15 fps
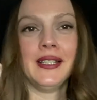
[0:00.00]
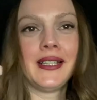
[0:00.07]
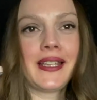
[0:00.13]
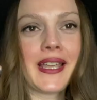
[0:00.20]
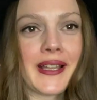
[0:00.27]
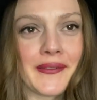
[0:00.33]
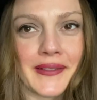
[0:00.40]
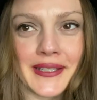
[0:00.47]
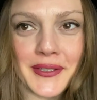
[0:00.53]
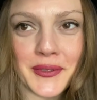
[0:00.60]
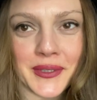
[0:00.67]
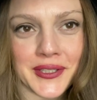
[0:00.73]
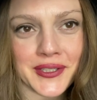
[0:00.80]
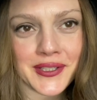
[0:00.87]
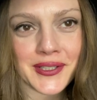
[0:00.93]
Yeah, I've
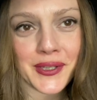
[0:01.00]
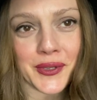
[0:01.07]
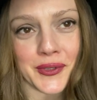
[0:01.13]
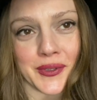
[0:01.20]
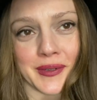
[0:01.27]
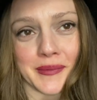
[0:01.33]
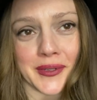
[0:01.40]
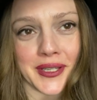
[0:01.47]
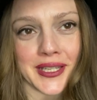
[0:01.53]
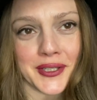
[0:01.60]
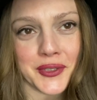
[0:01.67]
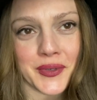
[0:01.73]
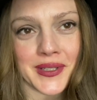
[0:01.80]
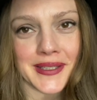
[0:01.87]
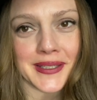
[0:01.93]
literally just told you I'm not
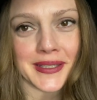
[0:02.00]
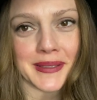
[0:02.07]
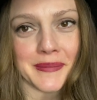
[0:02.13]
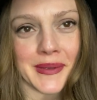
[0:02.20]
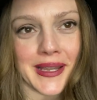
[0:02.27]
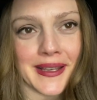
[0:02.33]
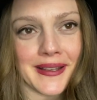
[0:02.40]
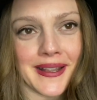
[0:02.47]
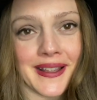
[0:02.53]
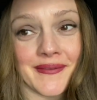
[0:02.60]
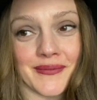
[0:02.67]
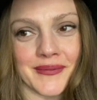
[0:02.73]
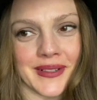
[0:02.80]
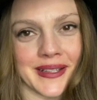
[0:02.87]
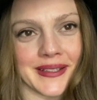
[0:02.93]
interested in men.
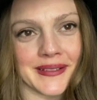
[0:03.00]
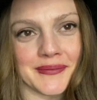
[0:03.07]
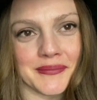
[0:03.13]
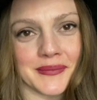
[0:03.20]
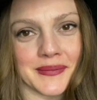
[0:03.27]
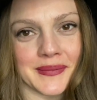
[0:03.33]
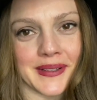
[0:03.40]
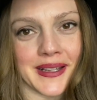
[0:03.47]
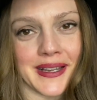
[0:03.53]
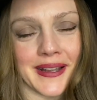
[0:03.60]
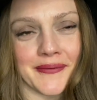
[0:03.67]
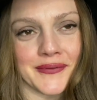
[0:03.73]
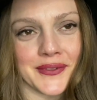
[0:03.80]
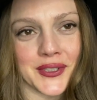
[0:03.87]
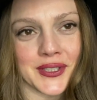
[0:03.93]

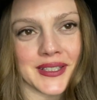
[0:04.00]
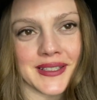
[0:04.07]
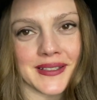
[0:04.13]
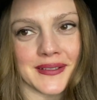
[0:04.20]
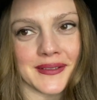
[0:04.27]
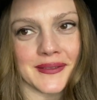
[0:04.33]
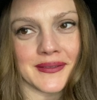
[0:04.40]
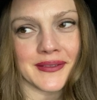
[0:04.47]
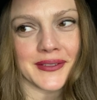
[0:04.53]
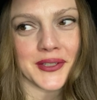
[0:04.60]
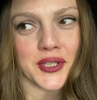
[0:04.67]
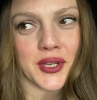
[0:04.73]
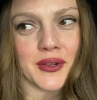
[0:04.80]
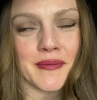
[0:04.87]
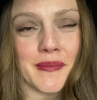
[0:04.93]
I've just
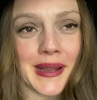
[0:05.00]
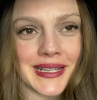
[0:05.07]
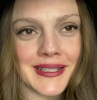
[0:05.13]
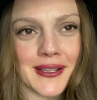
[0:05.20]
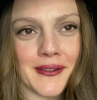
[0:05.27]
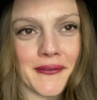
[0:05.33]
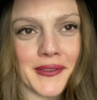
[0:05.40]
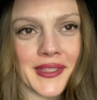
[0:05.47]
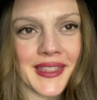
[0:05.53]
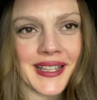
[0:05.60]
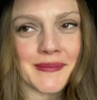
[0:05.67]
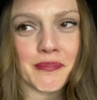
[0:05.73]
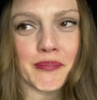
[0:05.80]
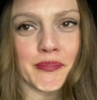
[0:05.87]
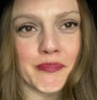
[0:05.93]
shown myself
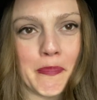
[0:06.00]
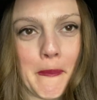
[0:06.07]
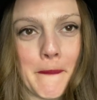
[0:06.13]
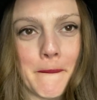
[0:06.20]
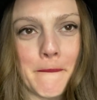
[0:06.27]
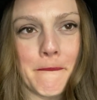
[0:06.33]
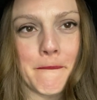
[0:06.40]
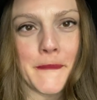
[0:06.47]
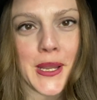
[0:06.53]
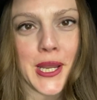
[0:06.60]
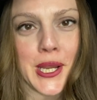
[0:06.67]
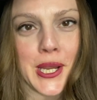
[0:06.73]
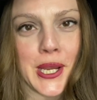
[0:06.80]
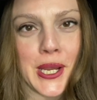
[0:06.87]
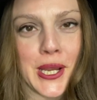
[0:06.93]
that.
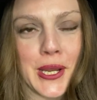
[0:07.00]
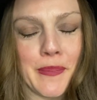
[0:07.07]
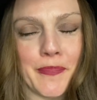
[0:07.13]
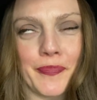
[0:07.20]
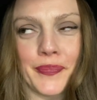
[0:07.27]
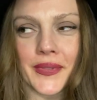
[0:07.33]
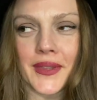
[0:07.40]
Beep.